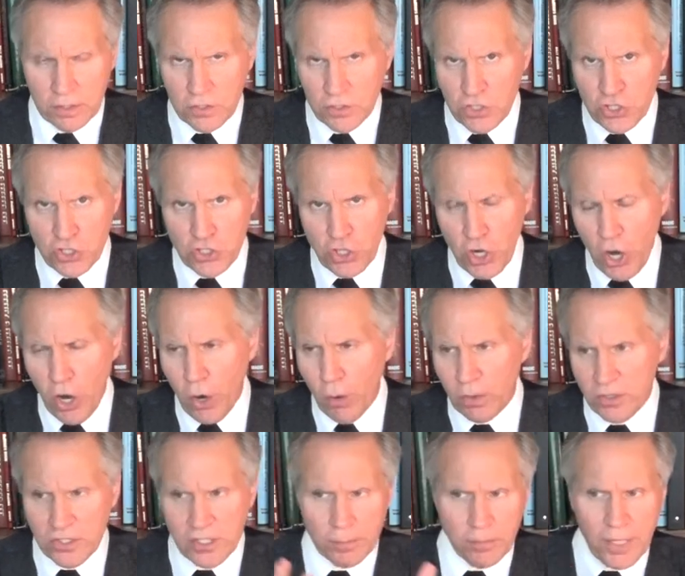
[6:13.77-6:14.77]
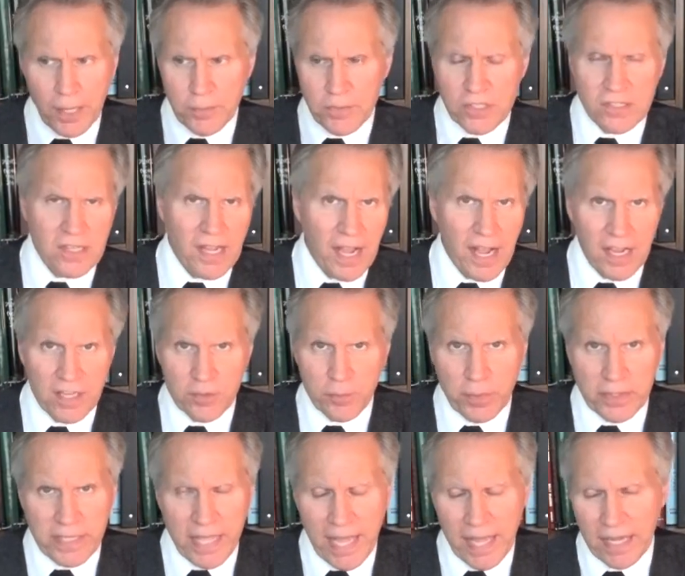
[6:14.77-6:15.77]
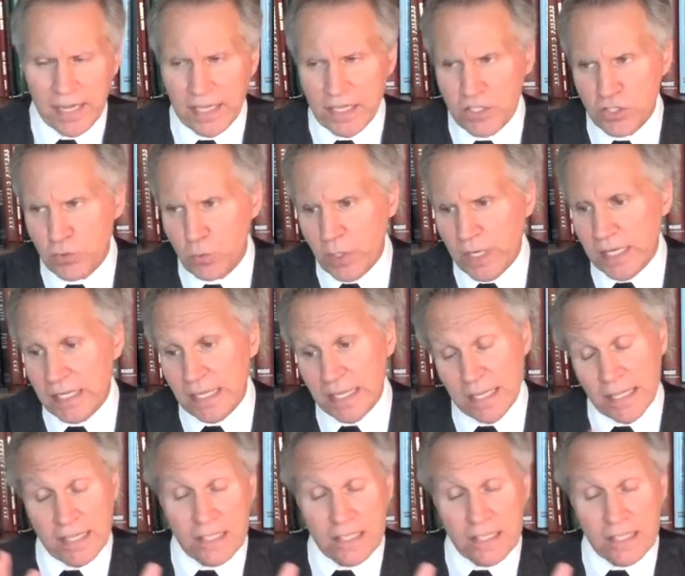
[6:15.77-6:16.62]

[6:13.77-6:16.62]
show, and sometimes it's a hospitality suite,